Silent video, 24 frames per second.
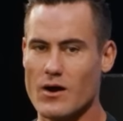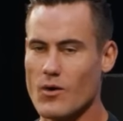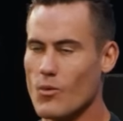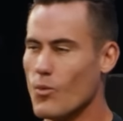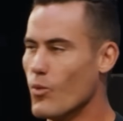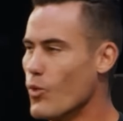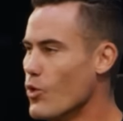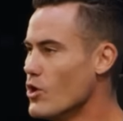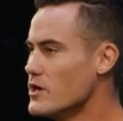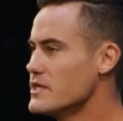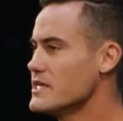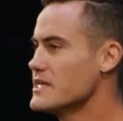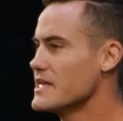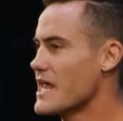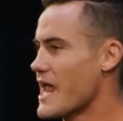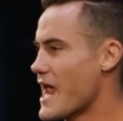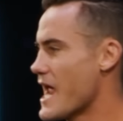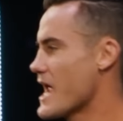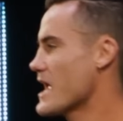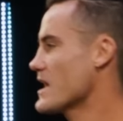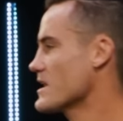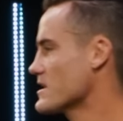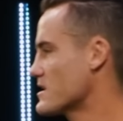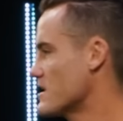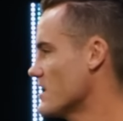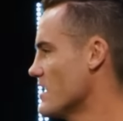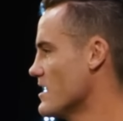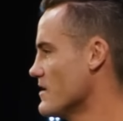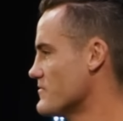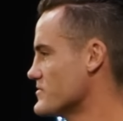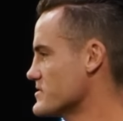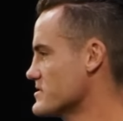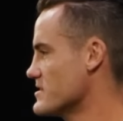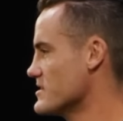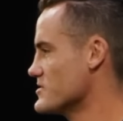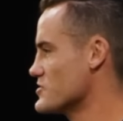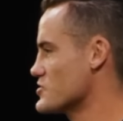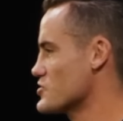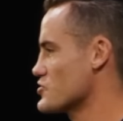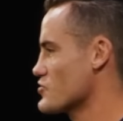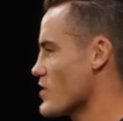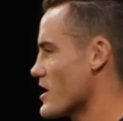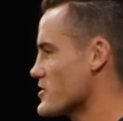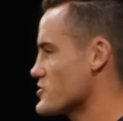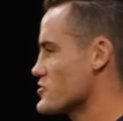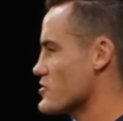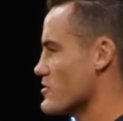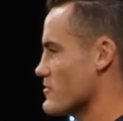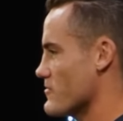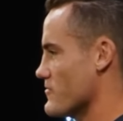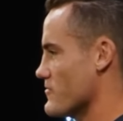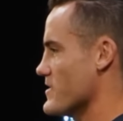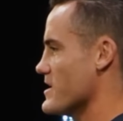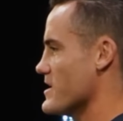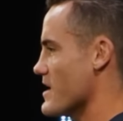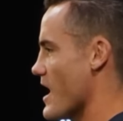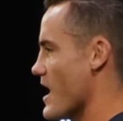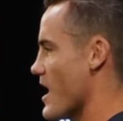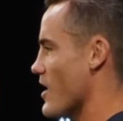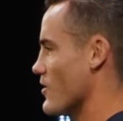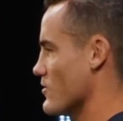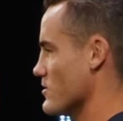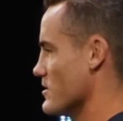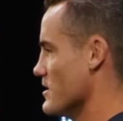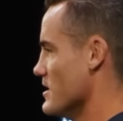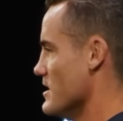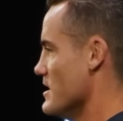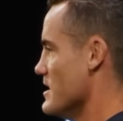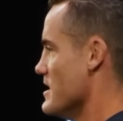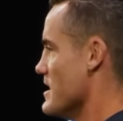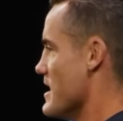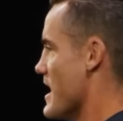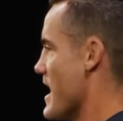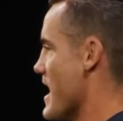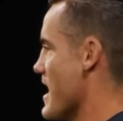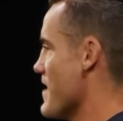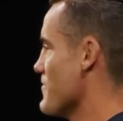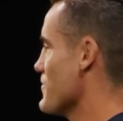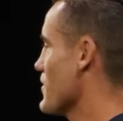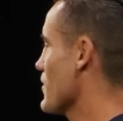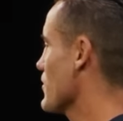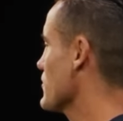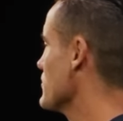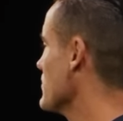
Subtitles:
wooden handcuffs that stretch your feet out. And they're